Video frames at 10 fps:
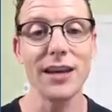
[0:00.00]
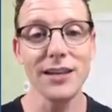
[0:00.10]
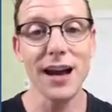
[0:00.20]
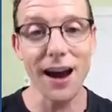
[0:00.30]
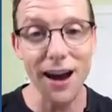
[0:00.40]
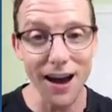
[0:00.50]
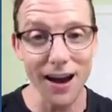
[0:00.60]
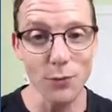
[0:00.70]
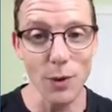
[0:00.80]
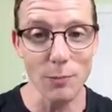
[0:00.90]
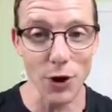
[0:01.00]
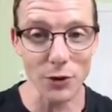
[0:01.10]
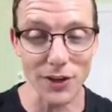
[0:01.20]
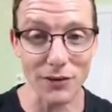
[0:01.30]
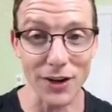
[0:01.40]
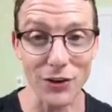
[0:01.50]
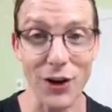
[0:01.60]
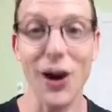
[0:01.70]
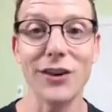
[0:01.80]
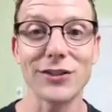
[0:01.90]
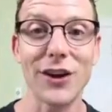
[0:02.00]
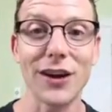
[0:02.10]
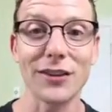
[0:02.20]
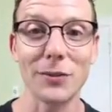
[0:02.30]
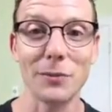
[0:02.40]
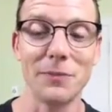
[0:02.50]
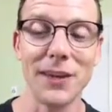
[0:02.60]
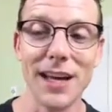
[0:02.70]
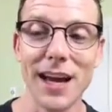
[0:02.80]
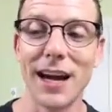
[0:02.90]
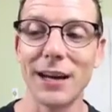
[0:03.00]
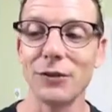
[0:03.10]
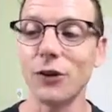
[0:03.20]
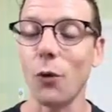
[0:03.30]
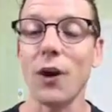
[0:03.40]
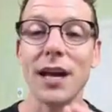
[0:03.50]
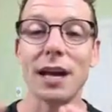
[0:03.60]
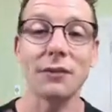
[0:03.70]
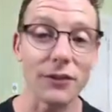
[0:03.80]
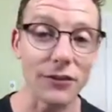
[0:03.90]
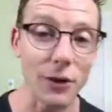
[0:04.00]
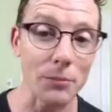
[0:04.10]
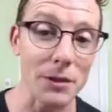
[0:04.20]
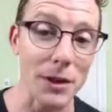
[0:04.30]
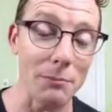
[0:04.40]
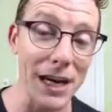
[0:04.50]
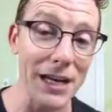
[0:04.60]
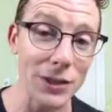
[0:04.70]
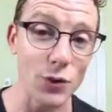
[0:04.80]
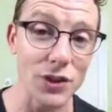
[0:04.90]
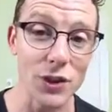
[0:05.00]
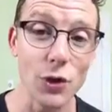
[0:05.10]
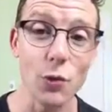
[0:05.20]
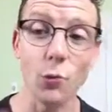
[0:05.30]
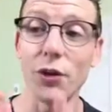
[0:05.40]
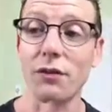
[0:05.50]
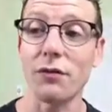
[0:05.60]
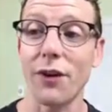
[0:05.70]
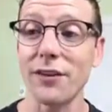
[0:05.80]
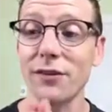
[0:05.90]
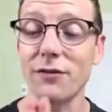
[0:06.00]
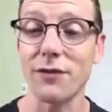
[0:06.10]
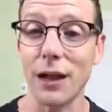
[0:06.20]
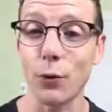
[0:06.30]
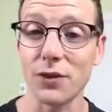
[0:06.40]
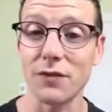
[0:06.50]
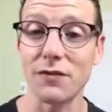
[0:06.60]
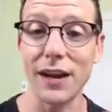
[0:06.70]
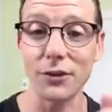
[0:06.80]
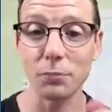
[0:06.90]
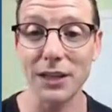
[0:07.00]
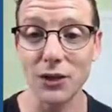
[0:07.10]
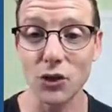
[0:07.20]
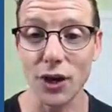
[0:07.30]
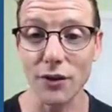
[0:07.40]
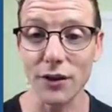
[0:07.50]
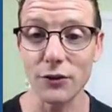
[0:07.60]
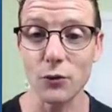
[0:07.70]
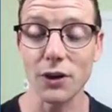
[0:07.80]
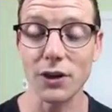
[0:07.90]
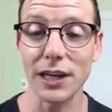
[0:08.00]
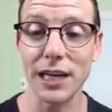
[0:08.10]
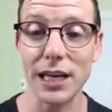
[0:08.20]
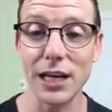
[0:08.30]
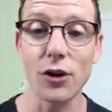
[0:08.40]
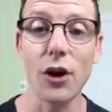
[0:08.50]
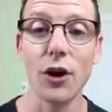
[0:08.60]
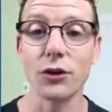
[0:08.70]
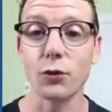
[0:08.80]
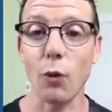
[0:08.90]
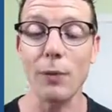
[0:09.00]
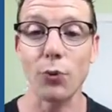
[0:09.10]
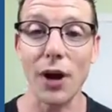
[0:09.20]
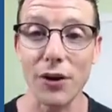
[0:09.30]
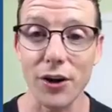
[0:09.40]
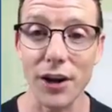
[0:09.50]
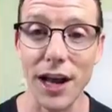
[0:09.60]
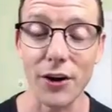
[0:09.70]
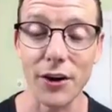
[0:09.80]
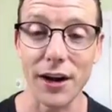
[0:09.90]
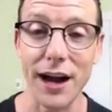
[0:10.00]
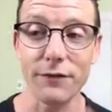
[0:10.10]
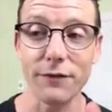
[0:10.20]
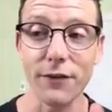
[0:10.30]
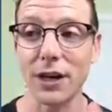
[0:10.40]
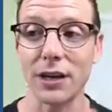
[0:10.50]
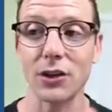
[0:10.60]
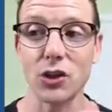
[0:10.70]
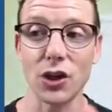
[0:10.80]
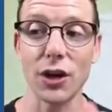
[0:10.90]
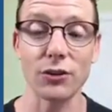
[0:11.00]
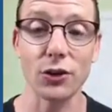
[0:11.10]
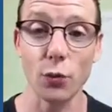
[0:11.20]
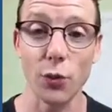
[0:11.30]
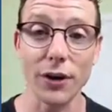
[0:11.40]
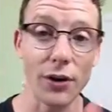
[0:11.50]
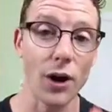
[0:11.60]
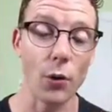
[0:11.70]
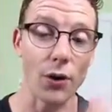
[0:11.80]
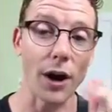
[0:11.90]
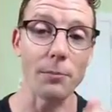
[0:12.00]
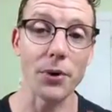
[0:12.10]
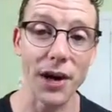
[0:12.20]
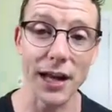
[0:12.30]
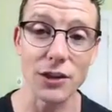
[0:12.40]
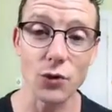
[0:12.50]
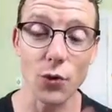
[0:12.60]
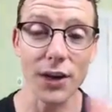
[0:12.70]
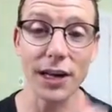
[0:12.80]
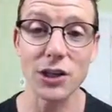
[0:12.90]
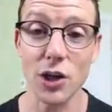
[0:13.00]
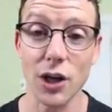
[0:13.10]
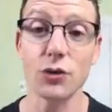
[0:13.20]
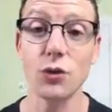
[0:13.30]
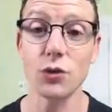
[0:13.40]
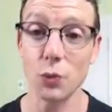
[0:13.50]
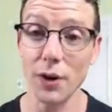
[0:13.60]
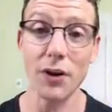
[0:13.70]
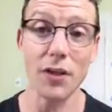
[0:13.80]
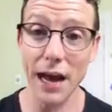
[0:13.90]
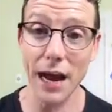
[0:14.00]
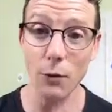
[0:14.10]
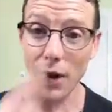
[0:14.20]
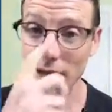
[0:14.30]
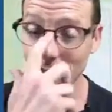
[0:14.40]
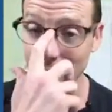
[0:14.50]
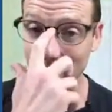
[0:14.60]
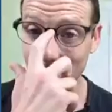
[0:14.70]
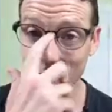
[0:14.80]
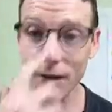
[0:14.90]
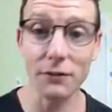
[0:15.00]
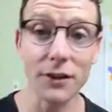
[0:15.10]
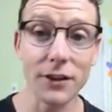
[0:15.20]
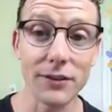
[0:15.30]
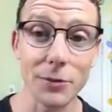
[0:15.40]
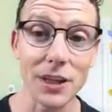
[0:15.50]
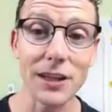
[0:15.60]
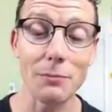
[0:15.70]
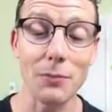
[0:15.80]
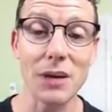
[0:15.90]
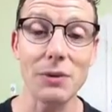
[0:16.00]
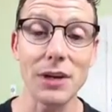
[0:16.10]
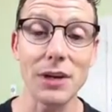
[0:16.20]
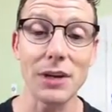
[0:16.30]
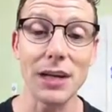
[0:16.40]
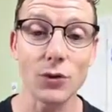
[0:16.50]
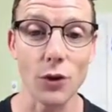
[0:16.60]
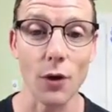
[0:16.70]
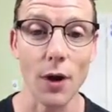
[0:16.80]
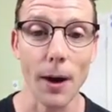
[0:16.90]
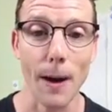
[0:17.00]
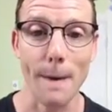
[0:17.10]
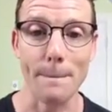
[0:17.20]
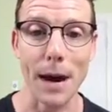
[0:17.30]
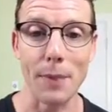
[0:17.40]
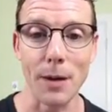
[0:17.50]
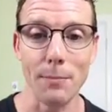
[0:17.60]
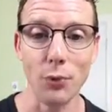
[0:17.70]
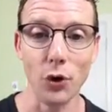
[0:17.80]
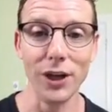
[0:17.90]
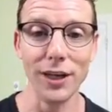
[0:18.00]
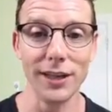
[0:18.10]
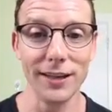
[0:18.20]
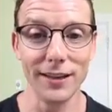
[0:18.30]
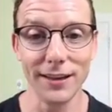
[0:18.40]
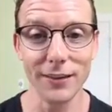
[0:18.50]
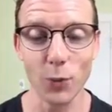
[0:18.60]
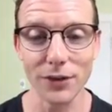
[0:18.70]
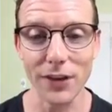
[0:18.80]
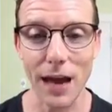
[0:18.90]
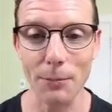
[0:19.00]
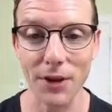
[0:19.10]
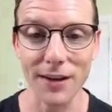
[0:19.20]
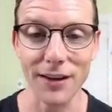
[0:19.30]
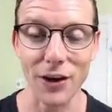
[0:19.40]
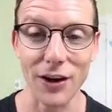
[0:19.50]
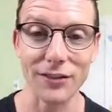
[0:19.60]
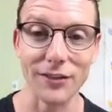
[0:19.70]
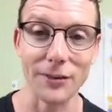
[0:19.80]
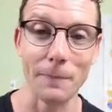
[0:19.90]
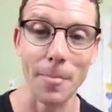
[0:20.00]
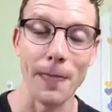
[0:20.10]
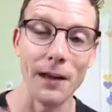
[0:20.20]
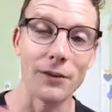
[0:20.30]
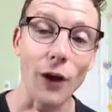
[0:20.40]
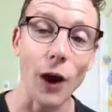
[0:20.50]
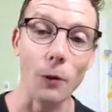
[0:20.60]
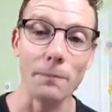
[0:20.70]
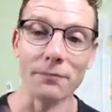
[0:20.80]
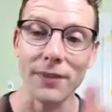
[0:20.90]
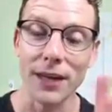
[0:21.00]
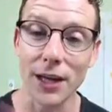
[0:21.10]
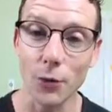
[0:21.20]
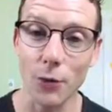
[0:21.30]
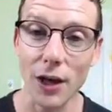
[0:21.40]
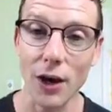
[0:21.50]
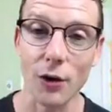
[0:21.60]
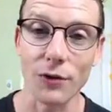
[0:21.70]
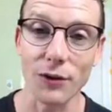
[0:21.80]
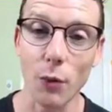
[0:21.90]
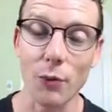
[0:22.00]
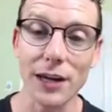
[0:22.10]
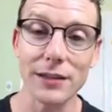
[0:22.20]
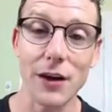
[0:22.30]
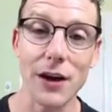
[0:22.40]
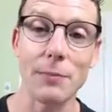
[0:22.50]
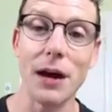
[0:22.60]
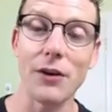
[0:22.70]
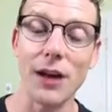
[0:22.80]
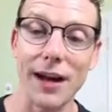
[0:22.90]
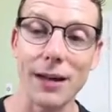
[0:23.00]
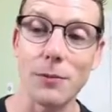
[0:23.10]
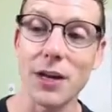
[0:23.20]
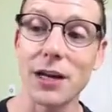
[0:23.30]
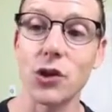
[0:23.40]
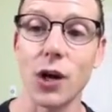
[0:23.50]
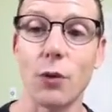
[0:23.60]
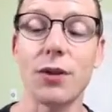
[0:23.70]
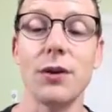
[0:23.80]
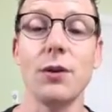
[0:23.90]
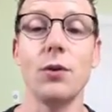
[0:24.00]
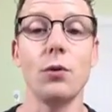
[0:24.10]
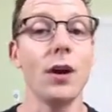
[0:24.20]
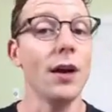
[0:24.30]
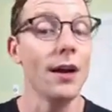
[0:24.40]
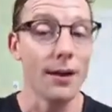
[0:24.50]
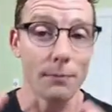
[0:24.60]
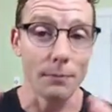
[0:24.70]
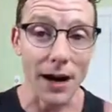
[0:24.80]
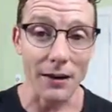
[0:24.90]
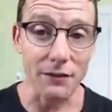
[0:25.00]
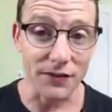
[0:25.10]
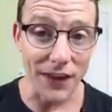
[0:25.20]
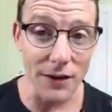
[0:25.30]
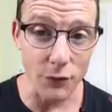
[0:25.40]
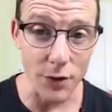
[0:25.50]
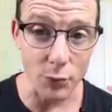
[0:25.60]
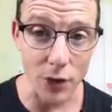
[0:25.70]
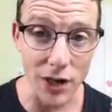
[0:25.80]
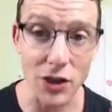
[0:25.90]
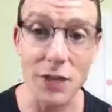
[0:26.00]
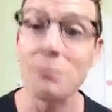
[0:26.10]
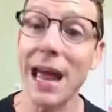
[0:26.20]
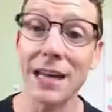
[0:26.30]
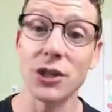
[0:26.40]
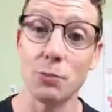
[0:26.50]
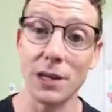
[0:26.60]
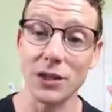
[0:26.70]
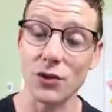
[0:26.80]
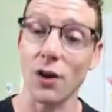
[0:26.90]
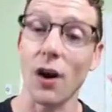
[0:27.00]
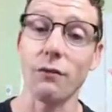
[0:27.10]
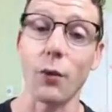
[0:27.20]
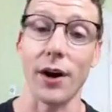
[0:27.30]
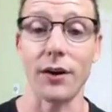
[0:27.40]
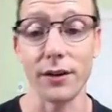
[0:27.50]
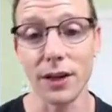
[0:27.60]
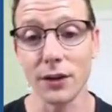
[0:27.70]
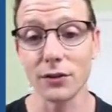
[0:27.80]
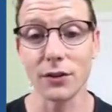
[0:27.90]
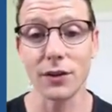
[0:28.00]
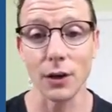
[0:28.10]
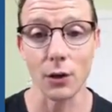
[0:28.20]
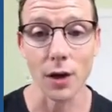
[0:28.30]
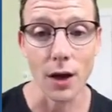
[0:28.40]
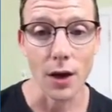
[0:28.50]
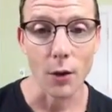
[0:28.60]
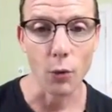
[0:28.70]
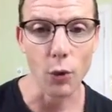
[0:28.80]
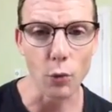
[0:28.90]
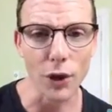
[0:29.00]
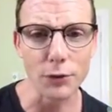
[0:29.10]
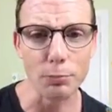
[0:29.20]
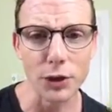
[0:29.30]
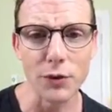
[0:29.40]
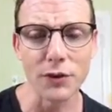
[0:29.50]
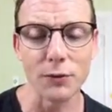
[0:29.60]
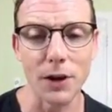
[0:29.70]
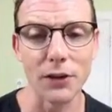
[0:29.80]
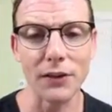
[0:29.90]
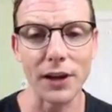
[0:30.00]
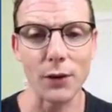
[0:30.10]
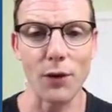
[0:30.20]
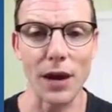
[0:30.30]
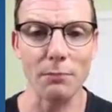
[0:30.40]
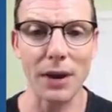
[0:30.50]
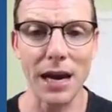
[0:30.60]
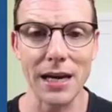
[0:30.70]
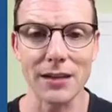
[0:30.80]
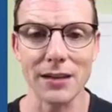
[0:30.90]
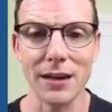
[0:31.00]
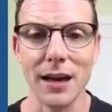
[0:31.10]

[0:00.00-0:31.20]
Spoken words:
Yay! We broke 700 hearts. Awesome. So if this is something that might interest you or your friends and followers and fans, please share this. You can click here, swipe right on an iPhone and share to Twitter, or up on an Android and share to Twitter that way if it's something that might interest you. Baba booey! What's happening? Awesome. So here we go. This is what we're going to talk about. I am going to share with you my favorite project management software. Here's the deal. What's blue and smells like red paint?